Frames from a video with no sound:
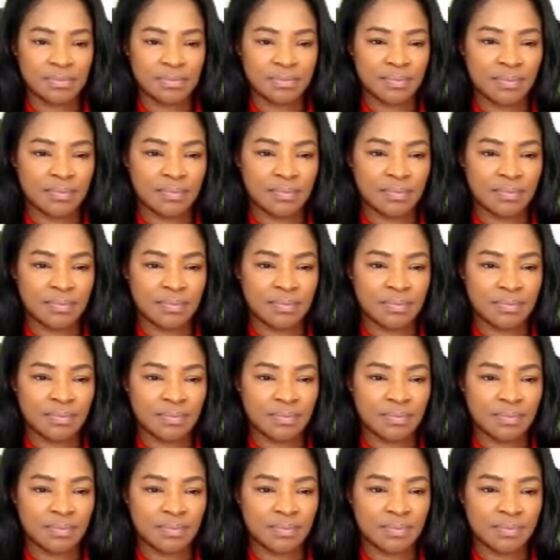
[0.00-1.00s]

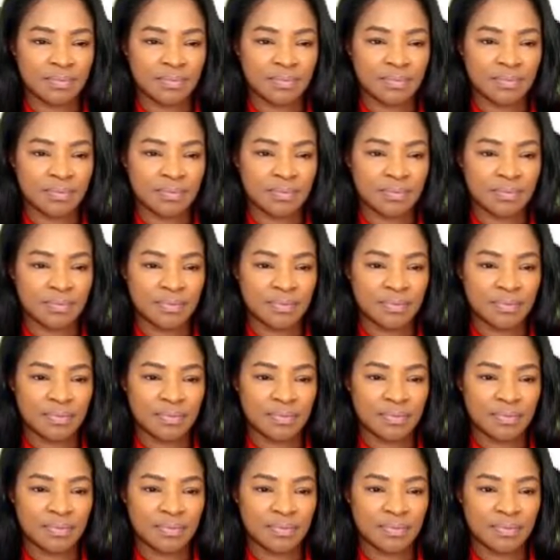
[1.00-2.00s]

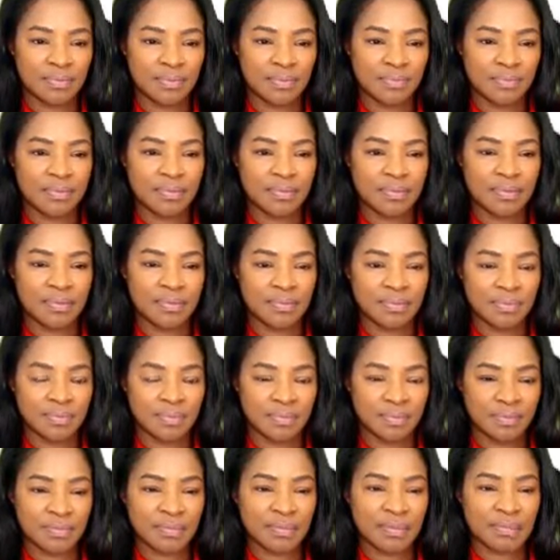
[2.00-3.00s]

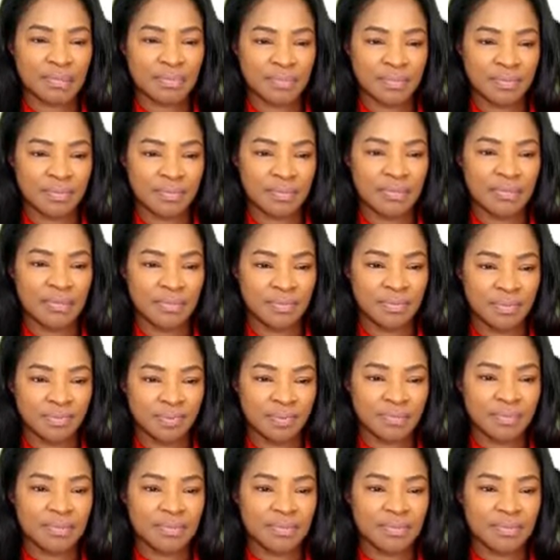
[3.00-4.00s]

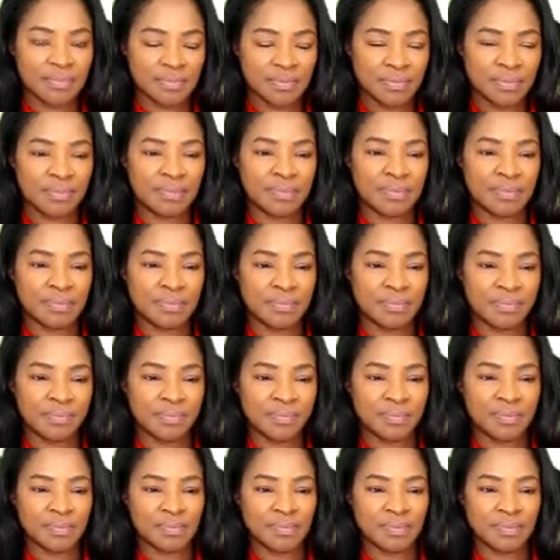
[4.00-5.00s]

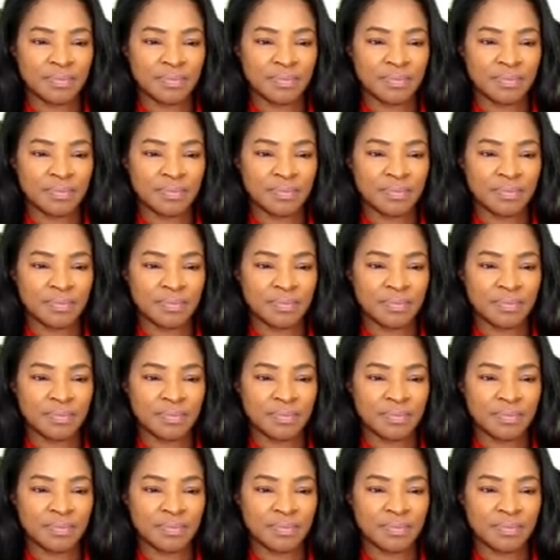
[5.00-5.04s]
The person shown says nothing.